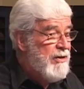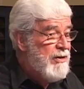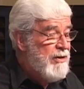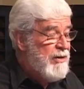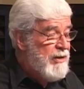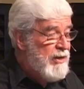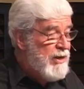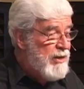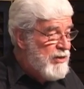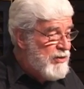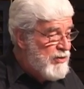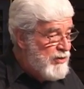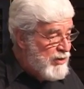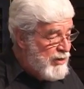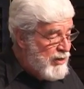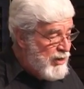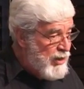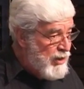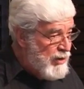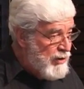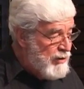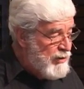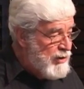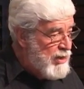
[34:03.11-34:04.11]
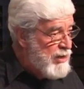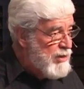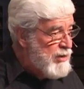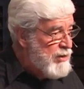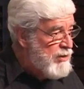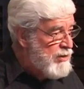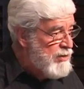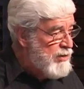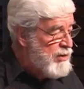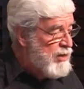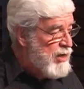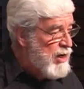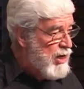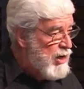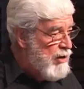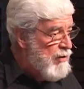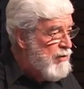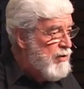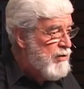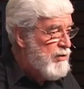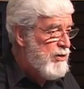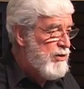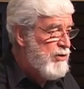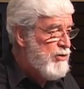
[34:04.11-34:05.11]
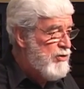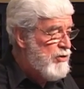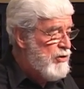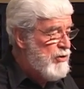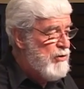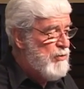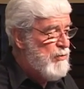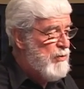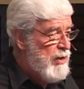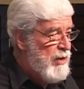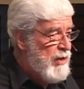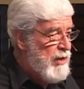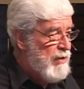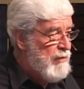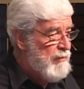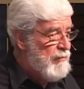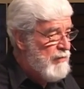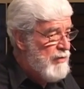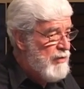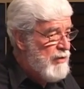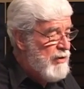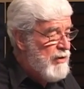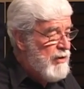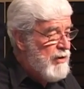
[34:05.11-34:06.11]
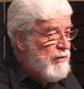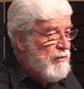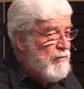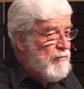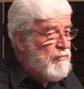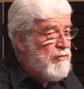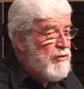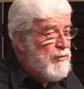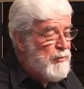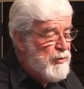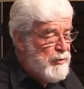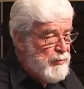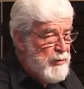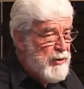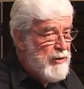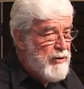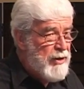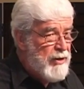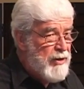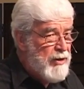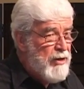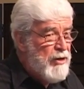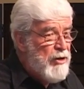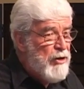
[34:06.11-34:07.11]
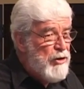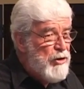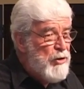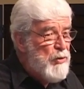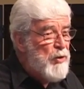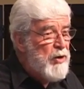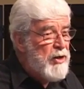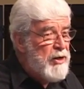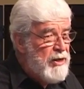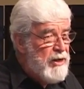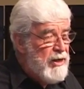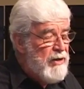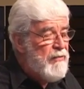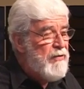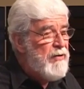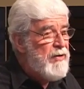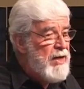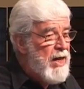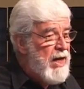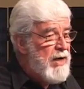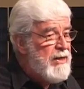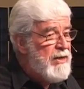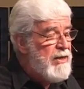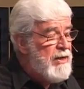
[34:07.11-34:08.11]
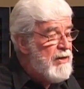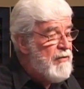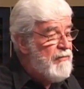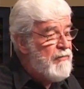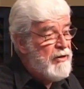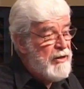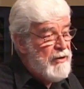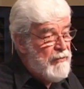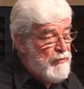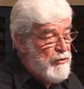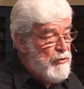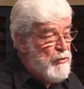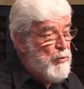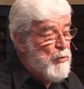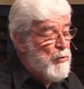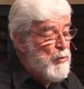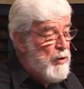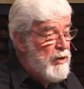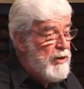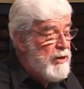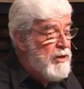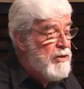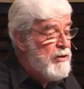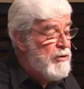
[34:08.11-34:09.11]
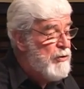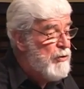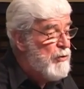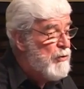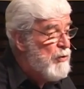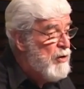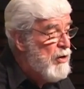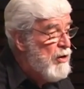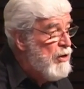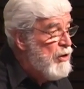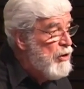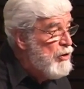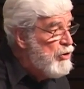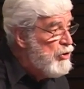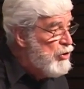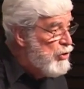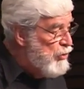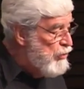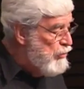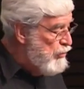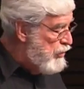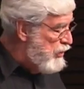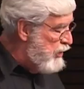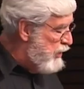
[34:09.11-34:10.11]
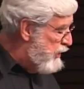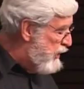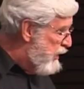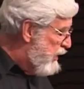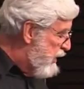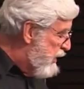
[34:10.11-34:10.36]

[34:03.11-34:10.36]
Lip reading: That is the heritage that you have from Spirit. You were given that gift if you were willing to choose it